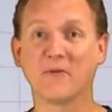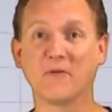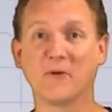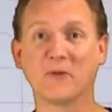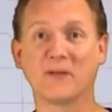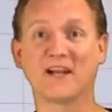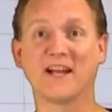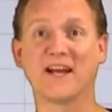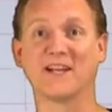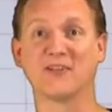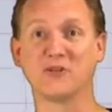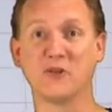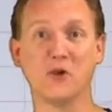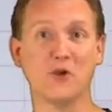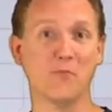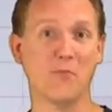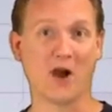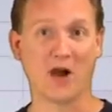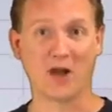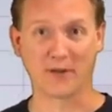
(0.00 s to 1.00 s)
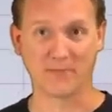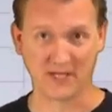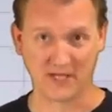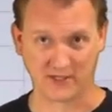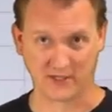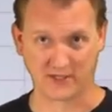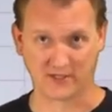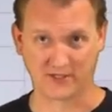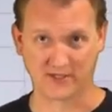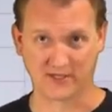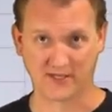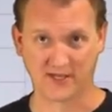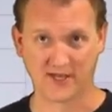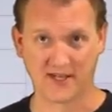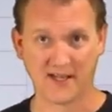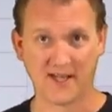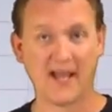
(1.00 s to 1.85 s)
we've only got 2 bottom digits.